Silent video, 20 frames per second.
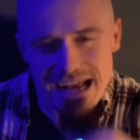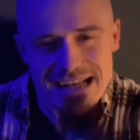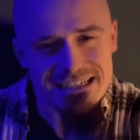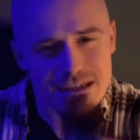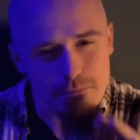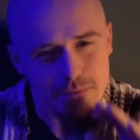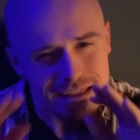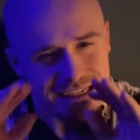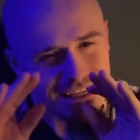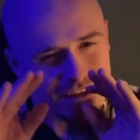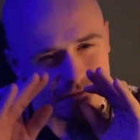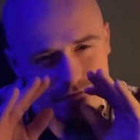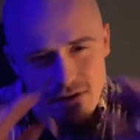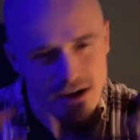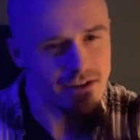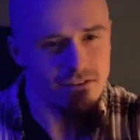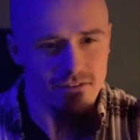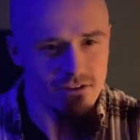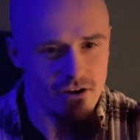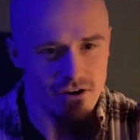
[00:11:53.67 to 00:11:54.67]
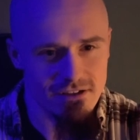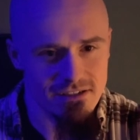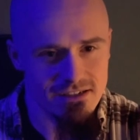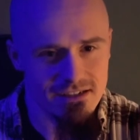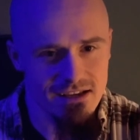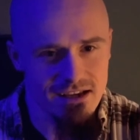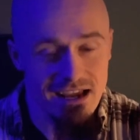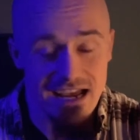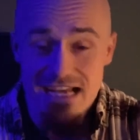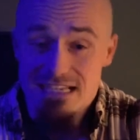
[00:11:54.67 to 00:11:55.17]
It's completely vital to
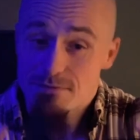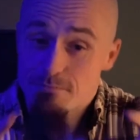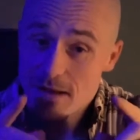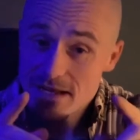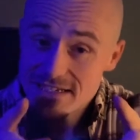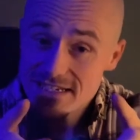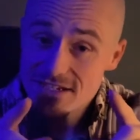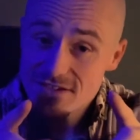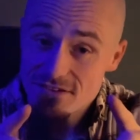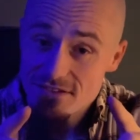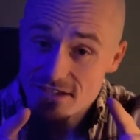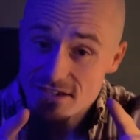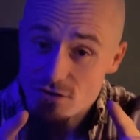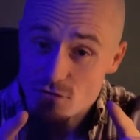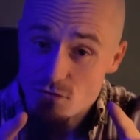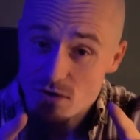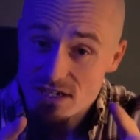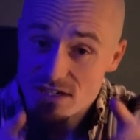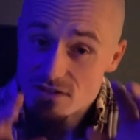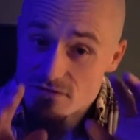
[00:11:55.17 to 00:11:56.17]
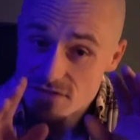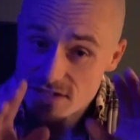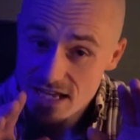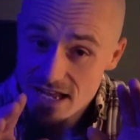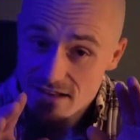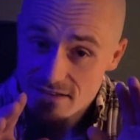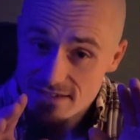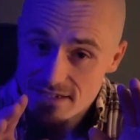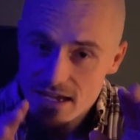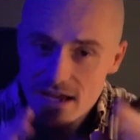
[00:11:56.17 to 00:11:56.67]
us, especially to the creation of
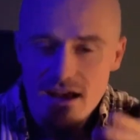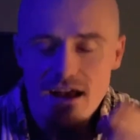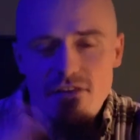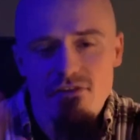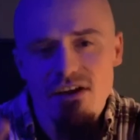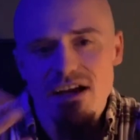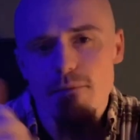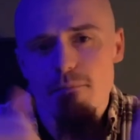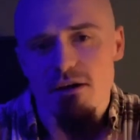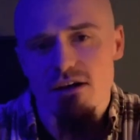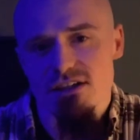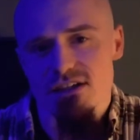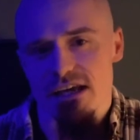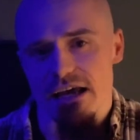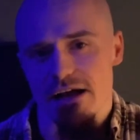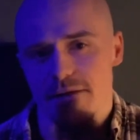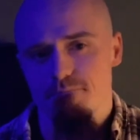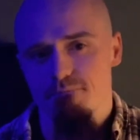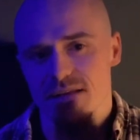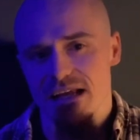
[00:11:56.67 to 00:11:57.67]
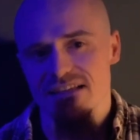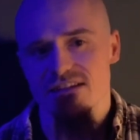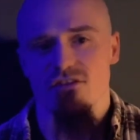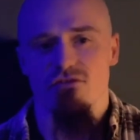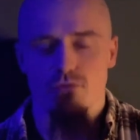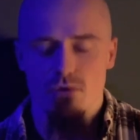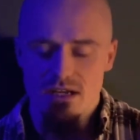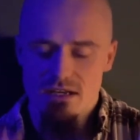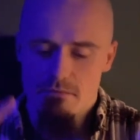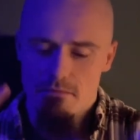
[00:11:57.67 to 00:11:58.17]
cells. Think about a cell. It's a
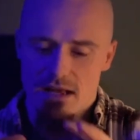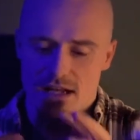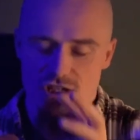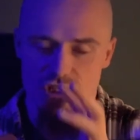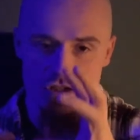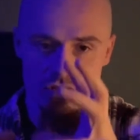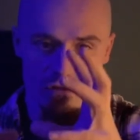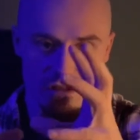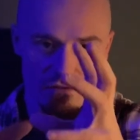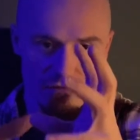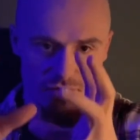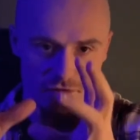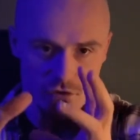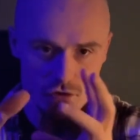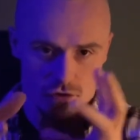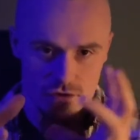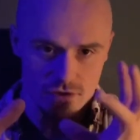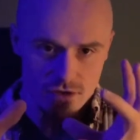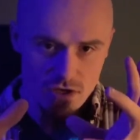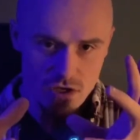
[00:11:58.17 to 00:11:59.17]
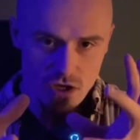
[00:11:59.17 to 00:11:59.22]
three-dimensional and fluid.